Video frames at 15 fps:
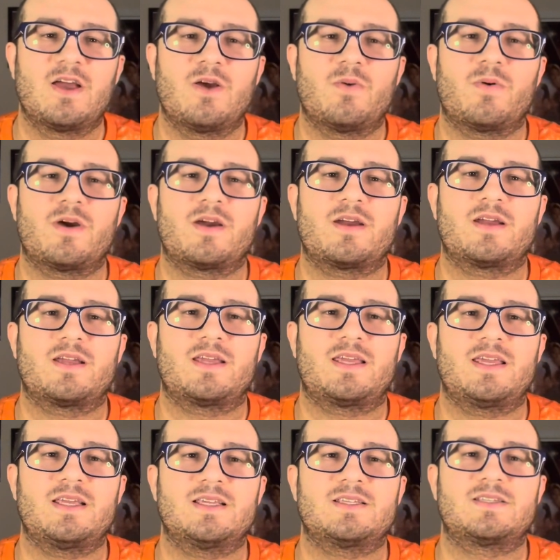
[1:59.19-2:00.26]
where
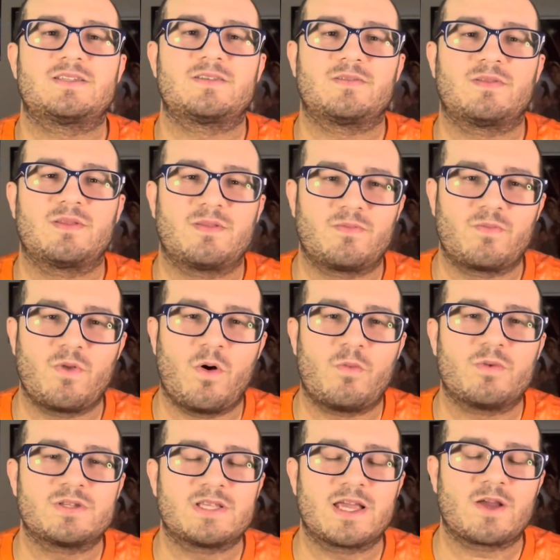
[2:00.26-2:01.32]
he's
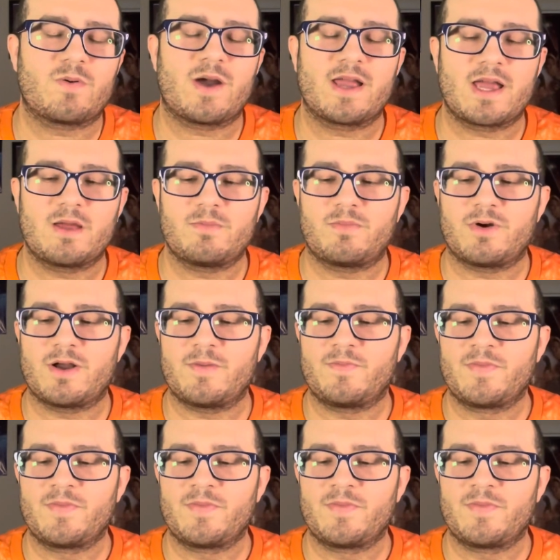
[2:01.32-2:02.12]
almost like Qui-Gon. But